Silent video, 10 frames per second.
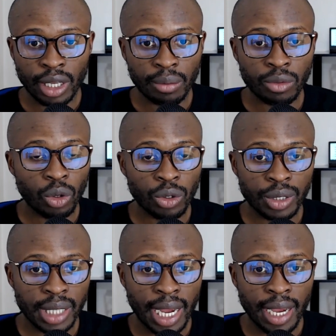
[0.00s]
them all the
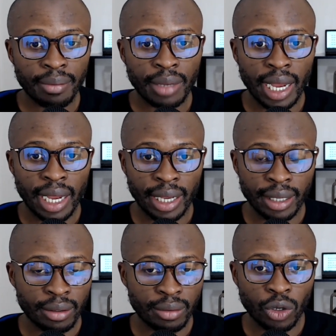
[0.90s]
time. I
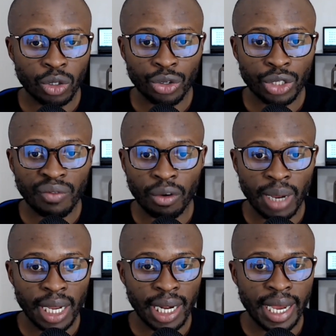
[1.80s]
also use them for
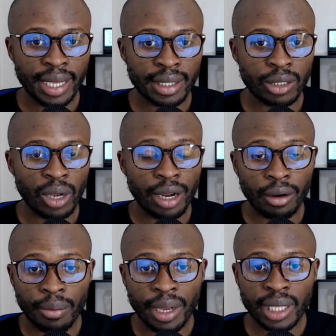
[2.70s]
my clients. So I
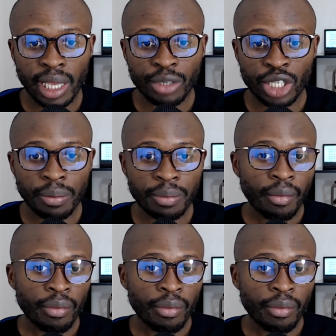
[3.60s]
recommend Nametip.